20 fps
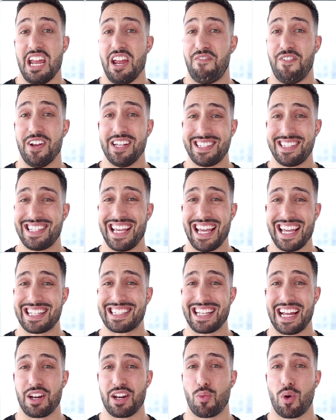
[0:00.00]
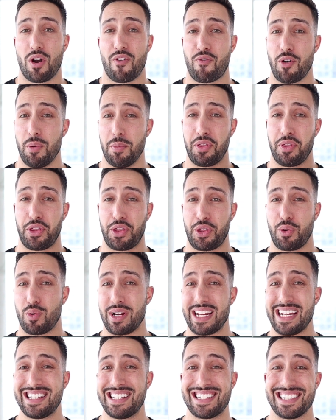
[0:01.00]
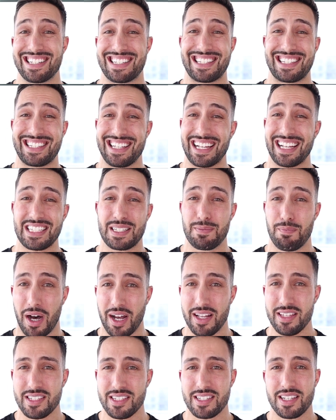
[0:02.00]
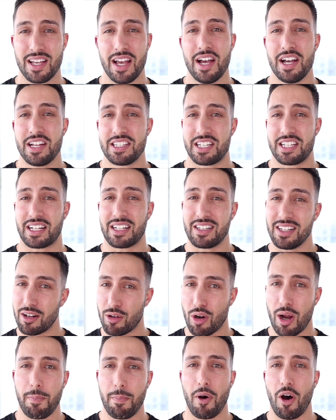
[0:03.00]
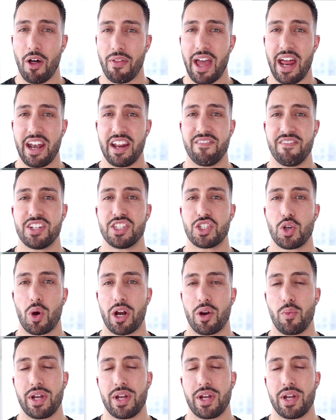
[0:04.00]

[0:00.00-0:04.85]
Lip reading: If it takes anywhere from 3 to 6 months to clear up all that inventory,